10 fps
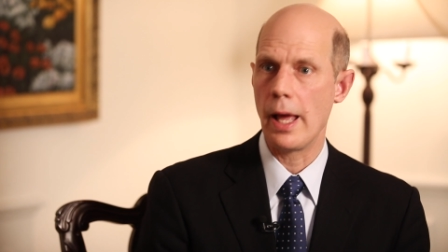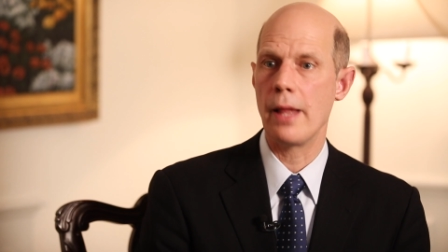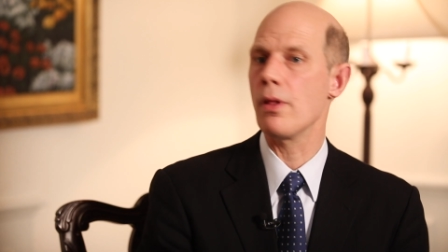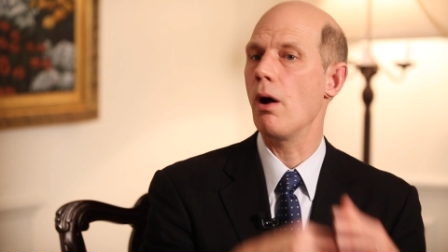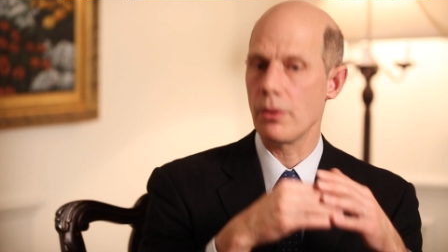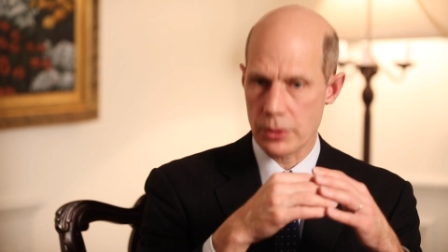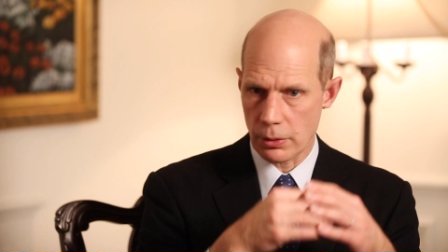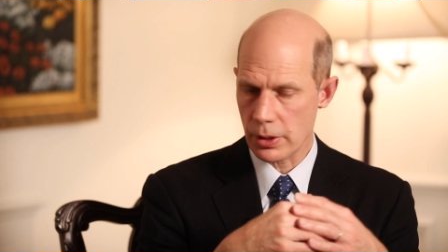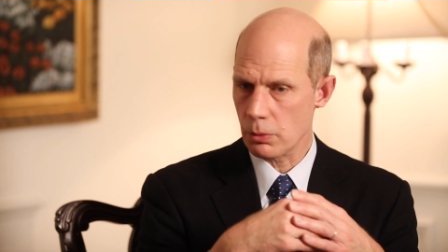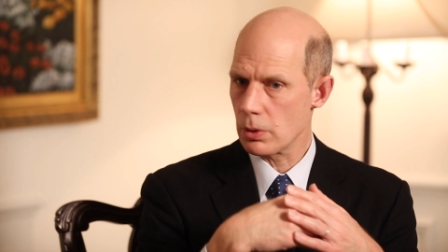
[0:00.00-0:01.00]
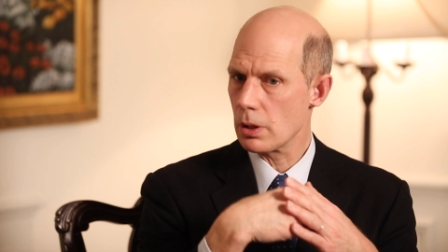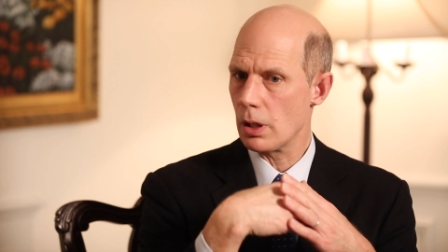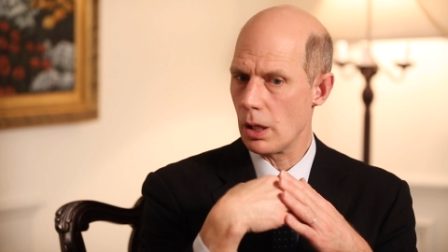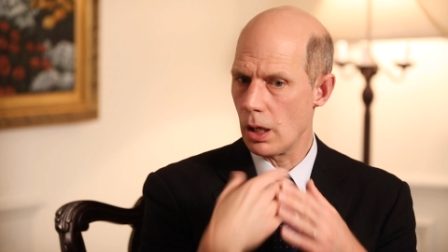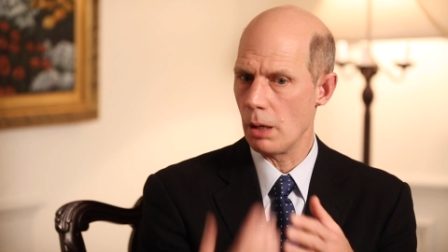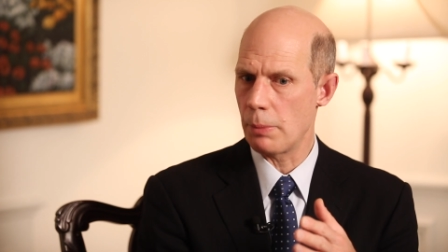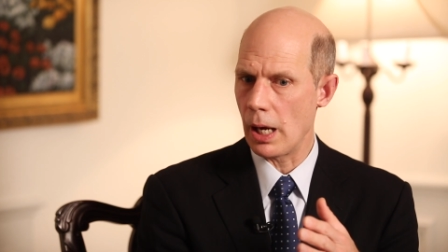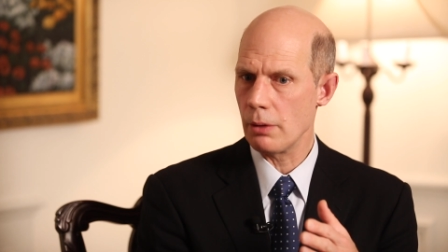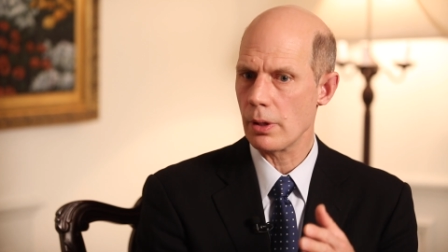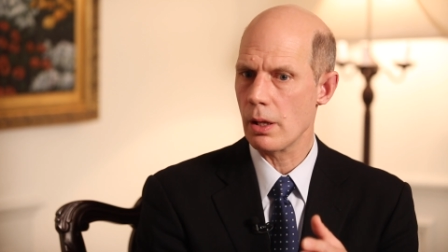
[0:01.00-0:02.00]
And so there were
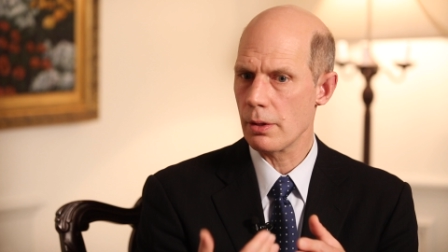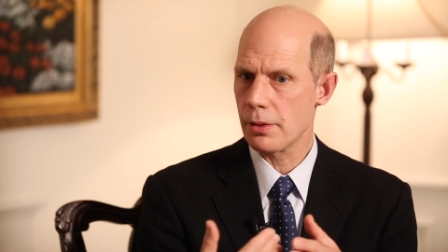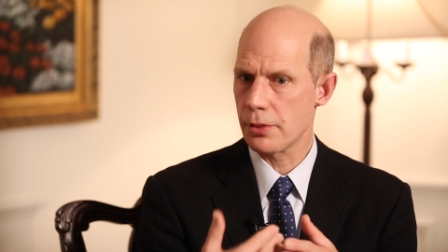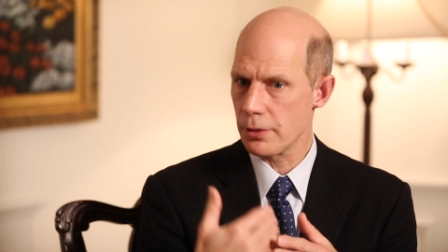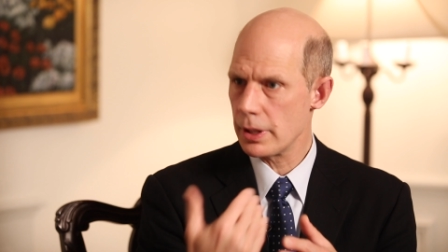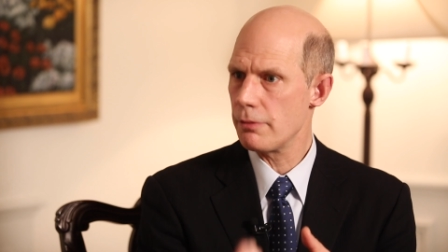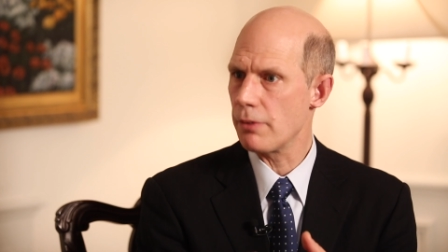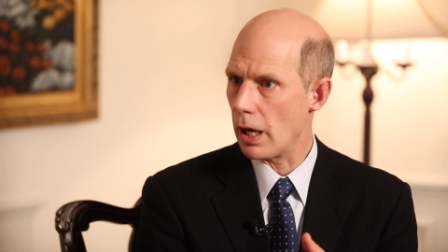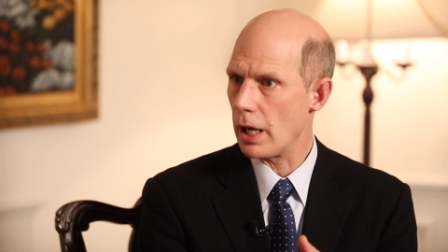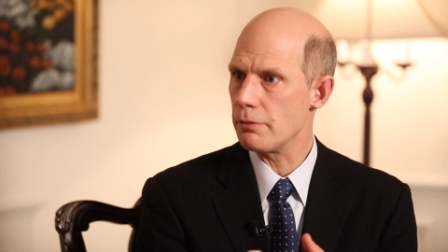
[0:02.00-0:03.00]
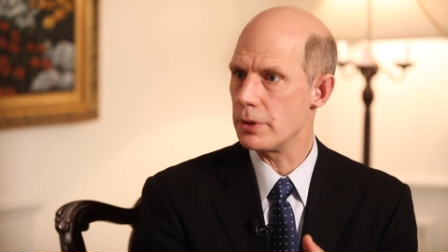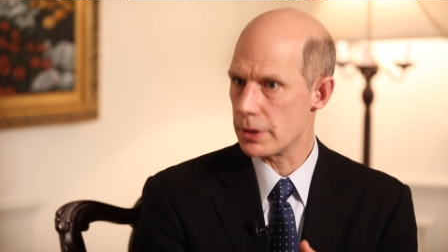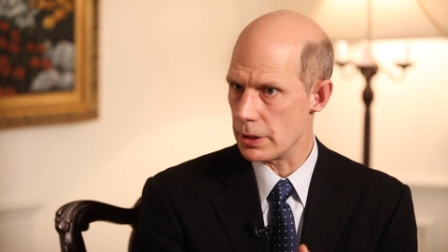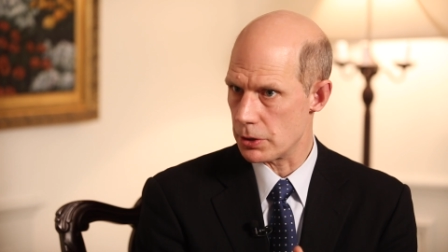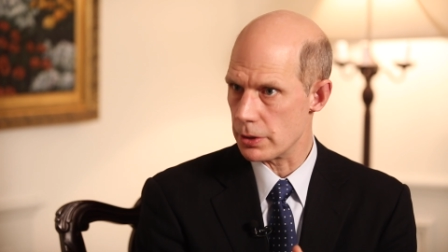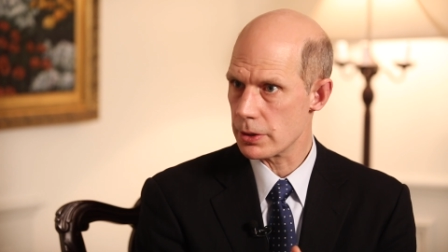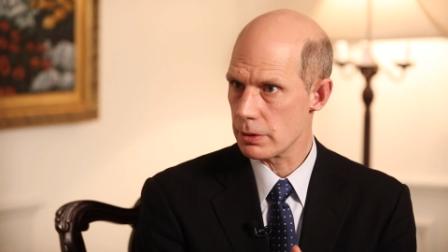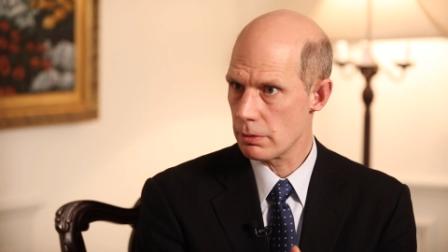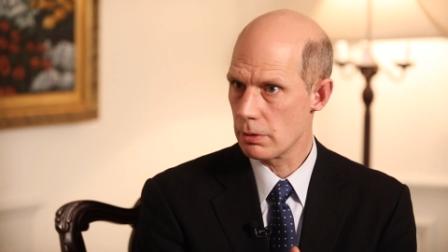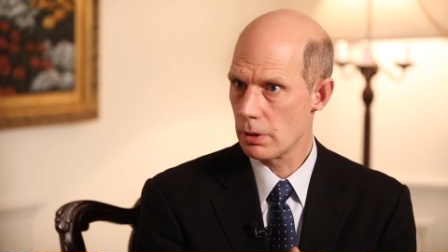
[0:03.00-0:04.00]
about 35 decisions,
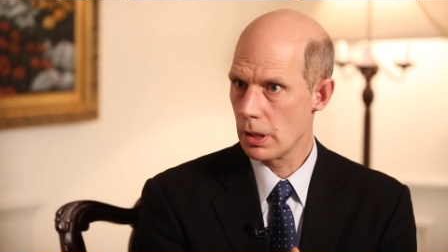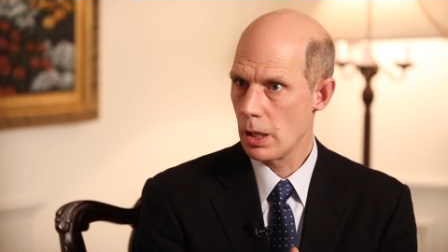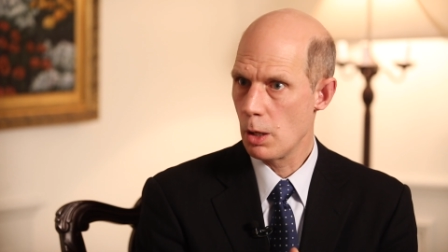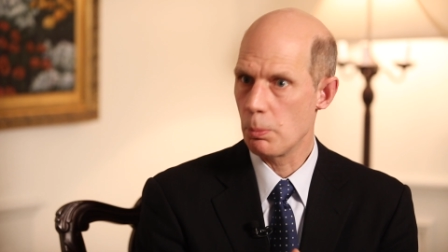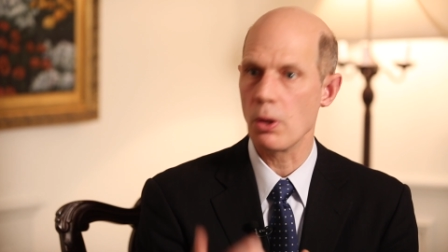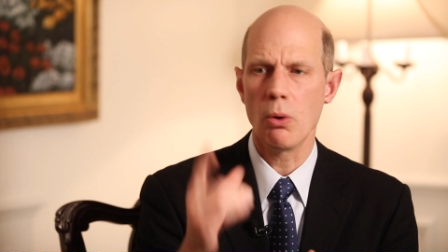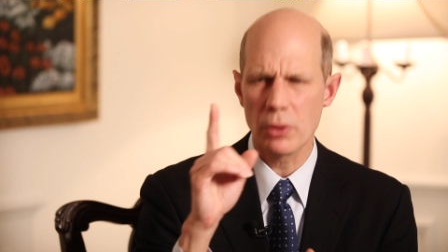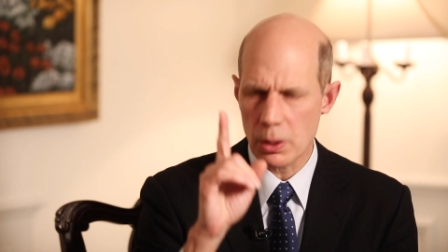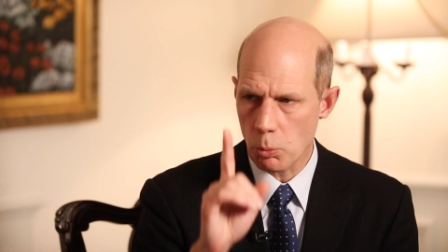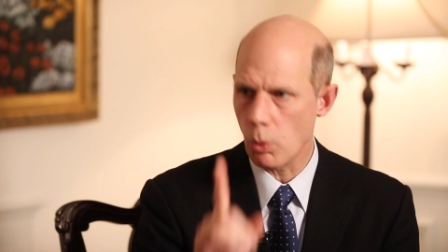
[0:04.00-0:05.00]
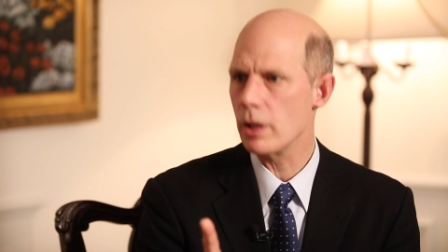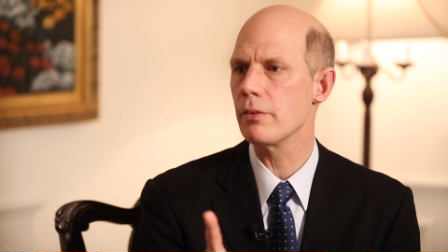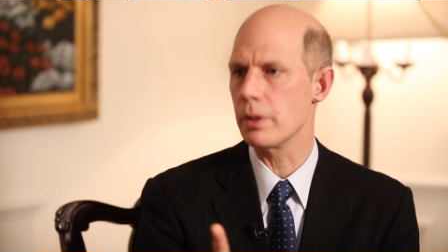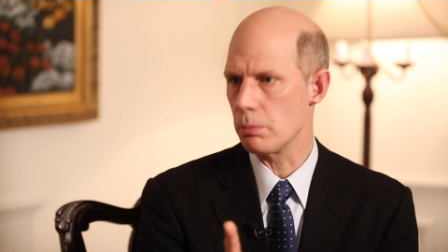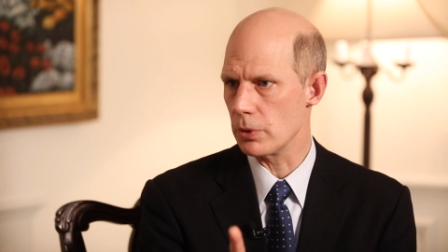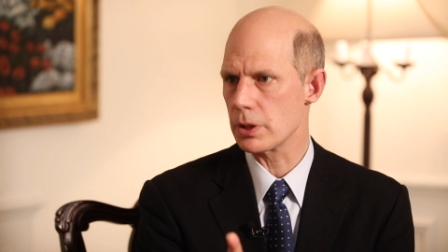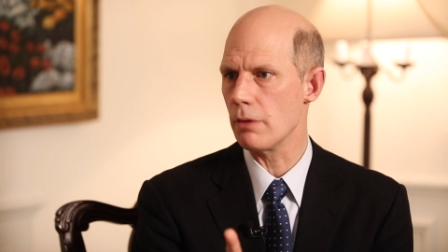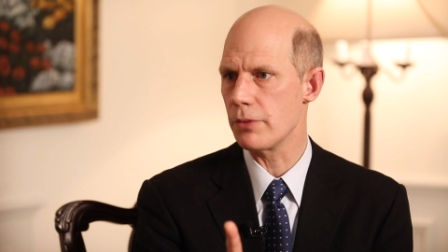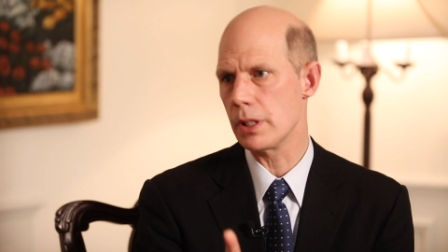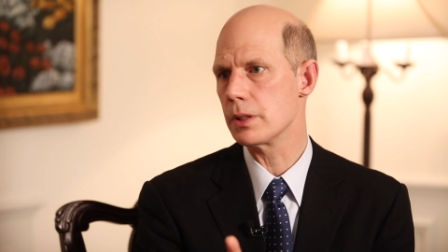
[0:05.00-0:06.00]
but only one of them was
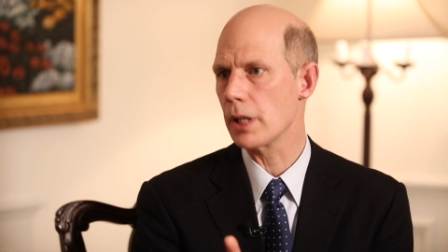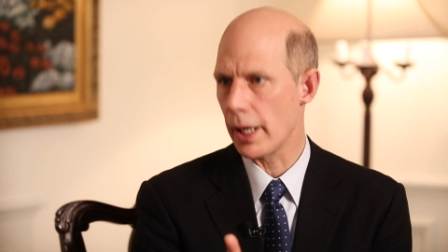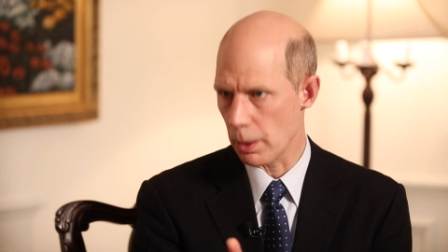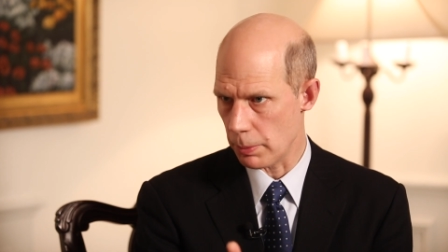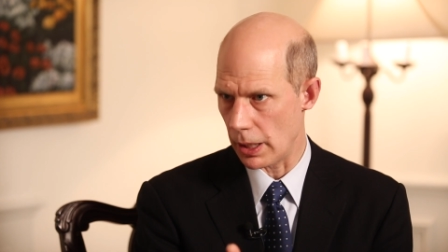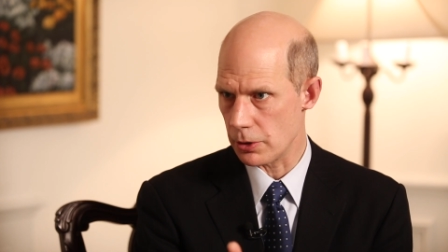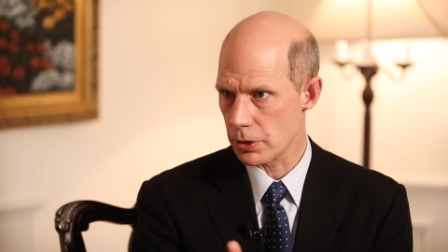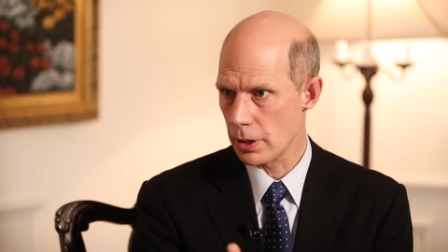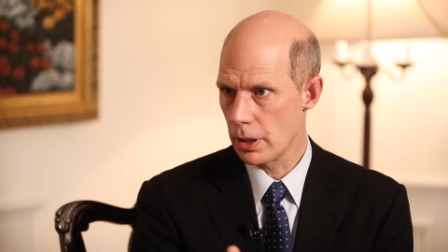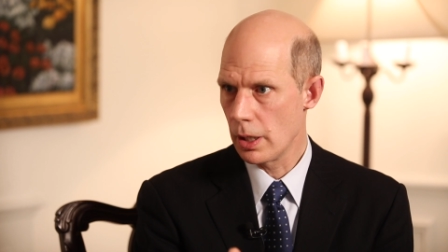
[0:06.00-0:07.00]
of the entire bench.